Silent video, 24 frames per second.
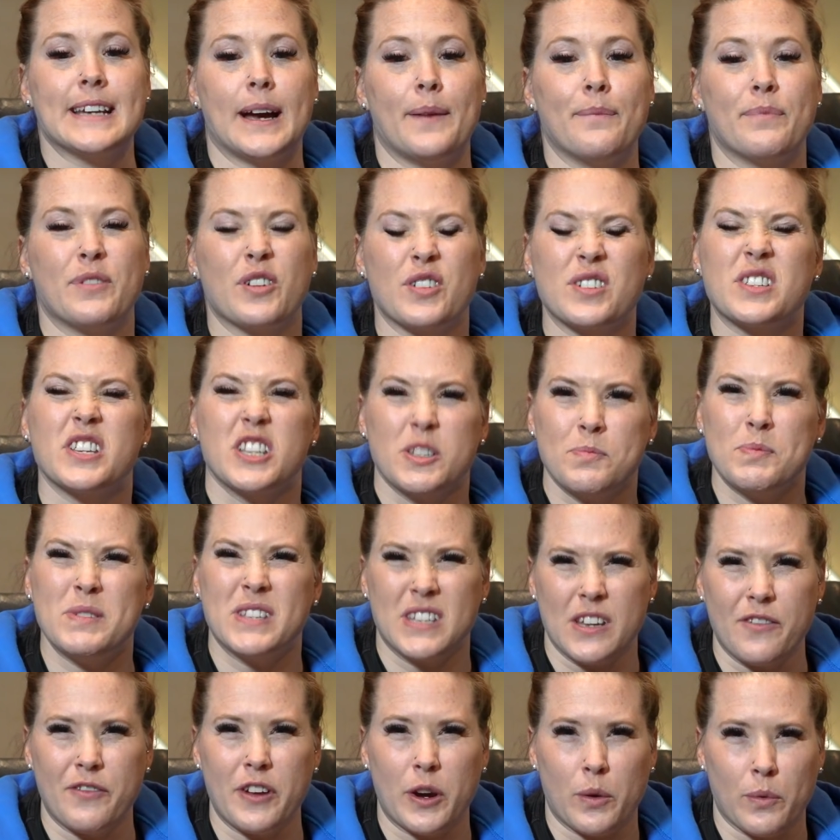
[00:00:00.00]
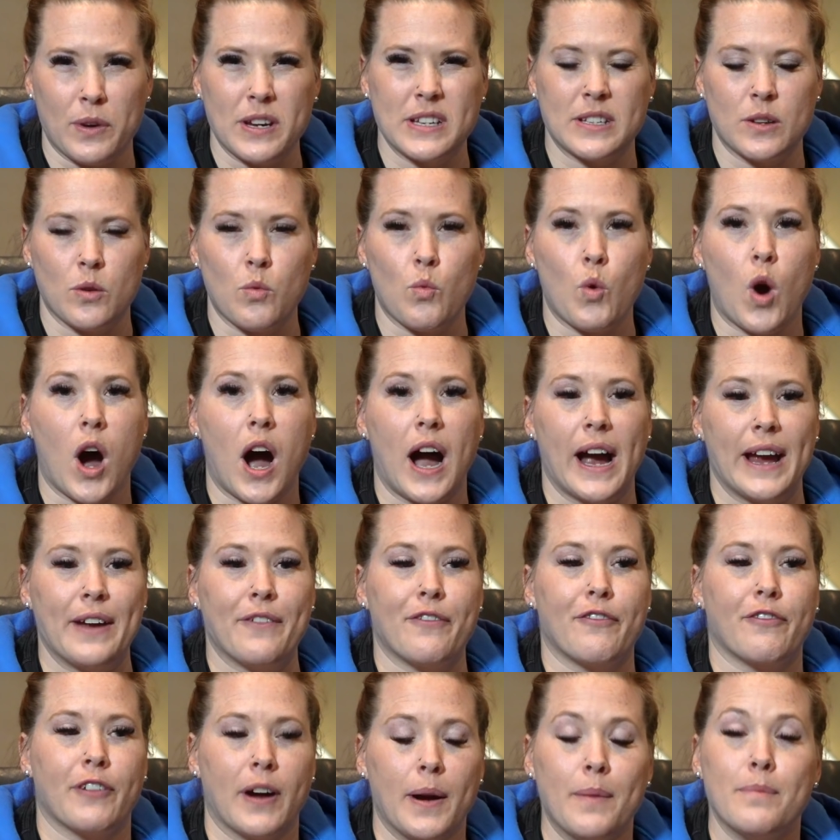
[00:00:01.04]
um, there's a specific reason why.
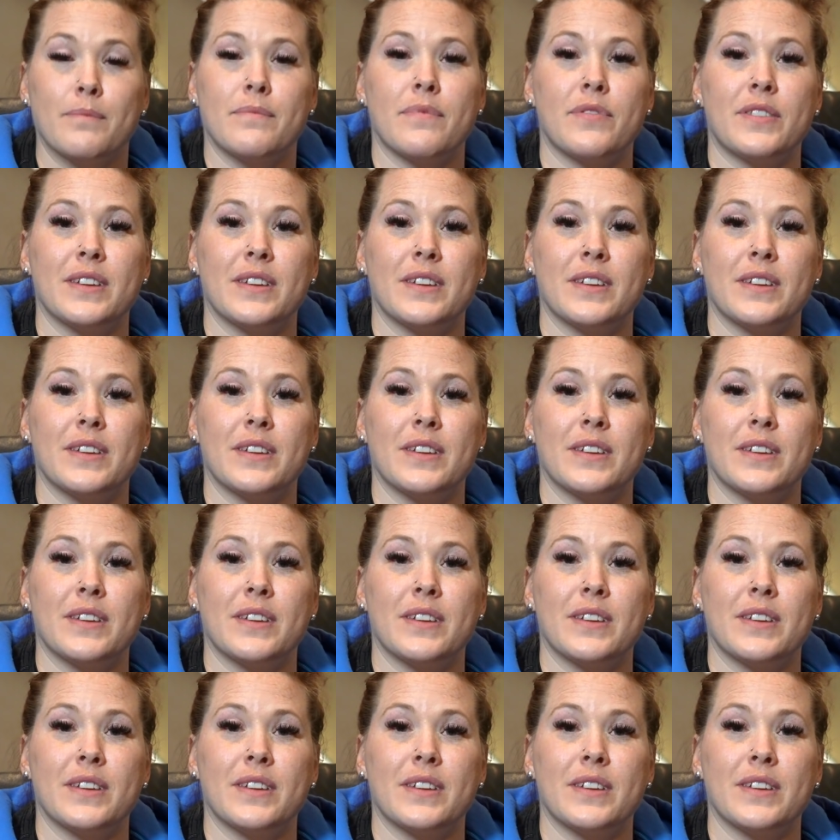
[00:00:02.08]
From